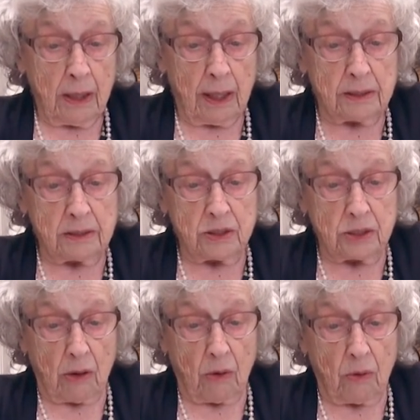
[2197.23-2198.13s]
And
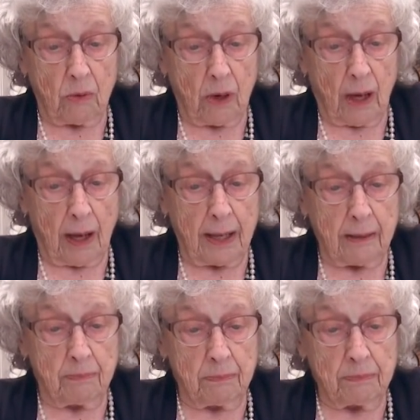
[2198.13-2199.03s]
so
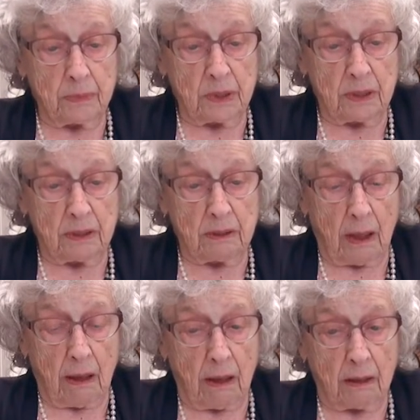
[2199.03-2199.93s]
I
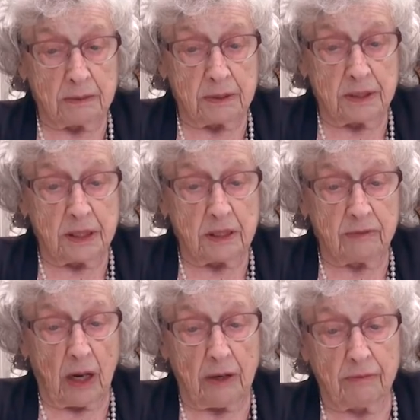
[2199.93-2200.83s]
did a
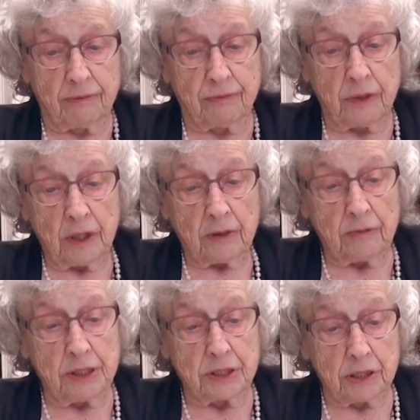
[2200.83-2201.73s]
lot of
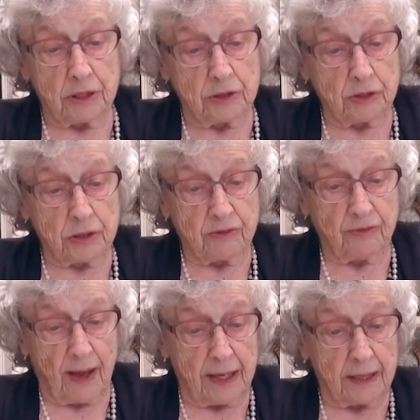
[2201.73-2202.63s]
research to
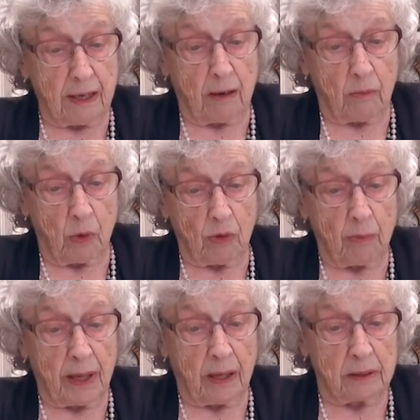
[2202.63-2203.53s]
find out more
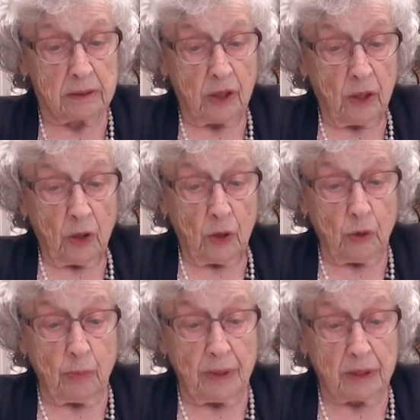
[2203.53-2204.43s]
about
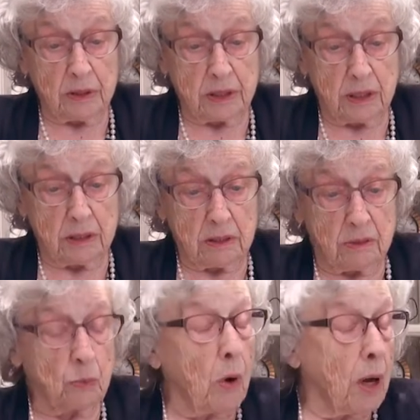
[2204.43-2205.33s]
who built it
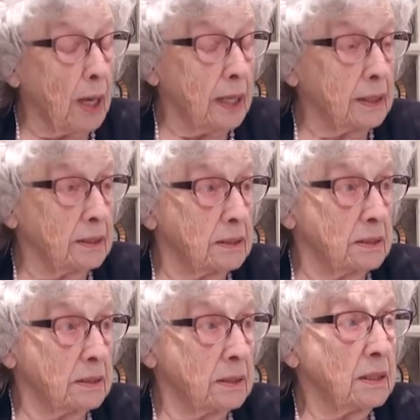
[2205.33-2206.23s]
and why
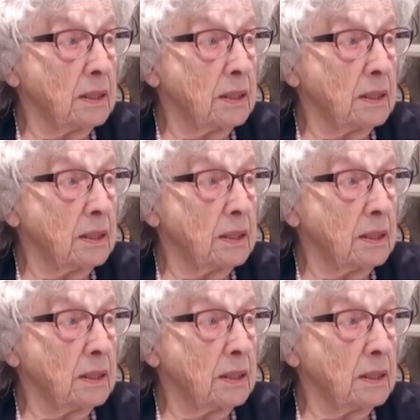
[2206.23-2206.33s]
and